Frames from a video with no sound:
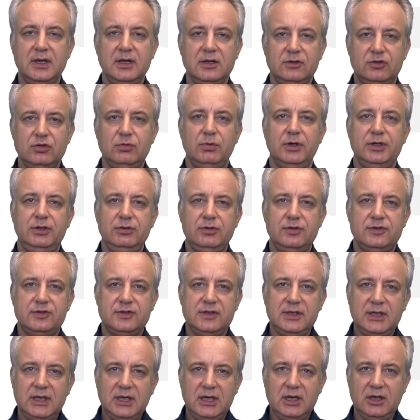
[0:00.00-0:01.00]
So what you
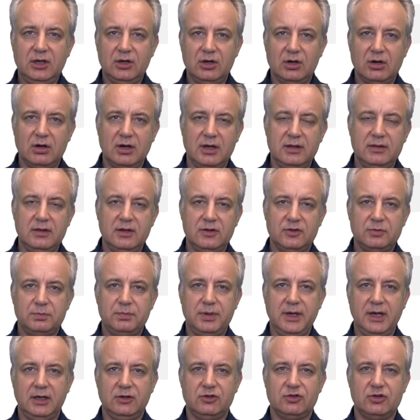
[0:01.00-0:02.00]
see here in this
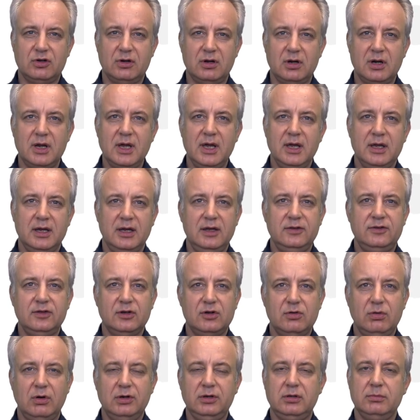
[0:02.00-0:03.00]
picture is a
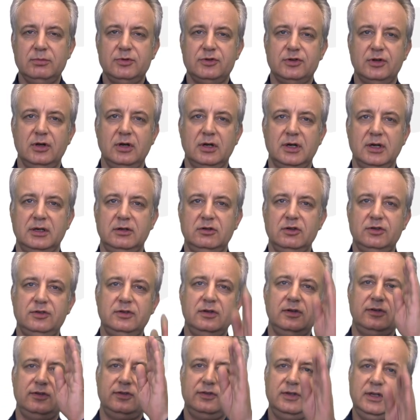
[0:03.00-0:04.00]
quantum circuit,
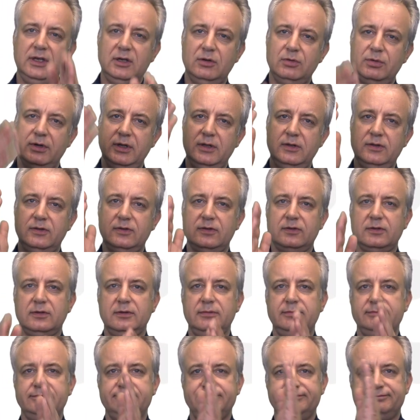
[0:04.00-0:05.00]
just a
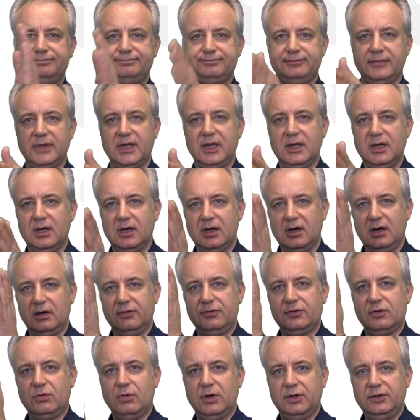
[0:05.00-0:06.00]
sequence
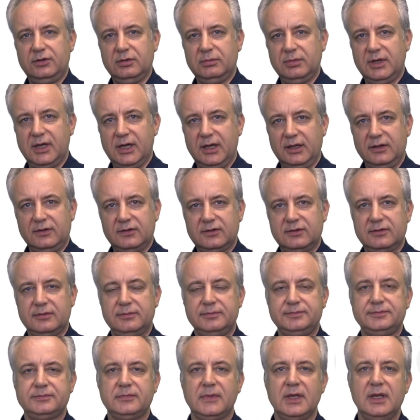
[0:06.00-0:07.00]
of quantum gates.
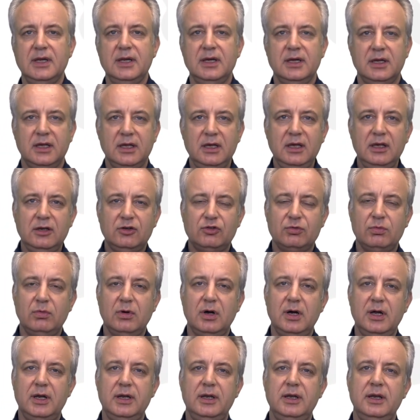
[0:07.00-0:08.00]
Each
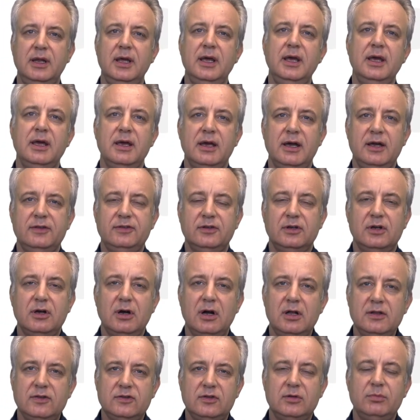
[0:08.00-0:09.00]
one has a
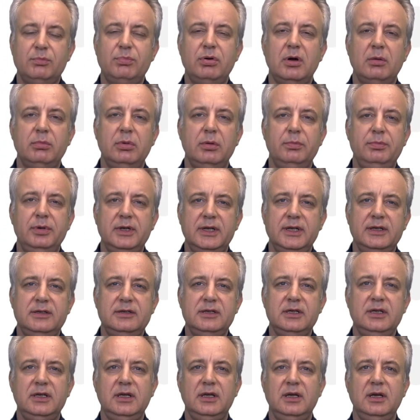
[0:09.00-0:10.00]
constant
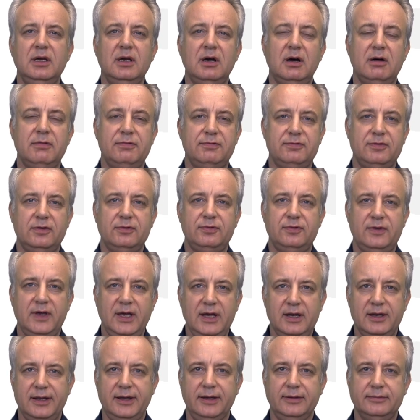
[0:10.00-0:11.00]
probability of
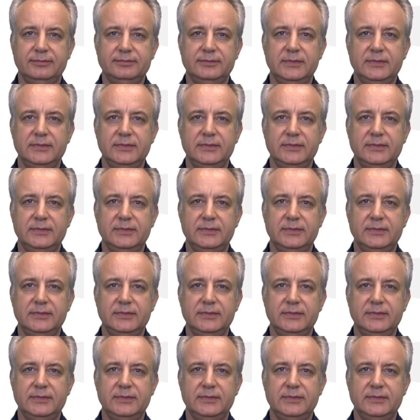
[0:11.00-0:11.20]
failing.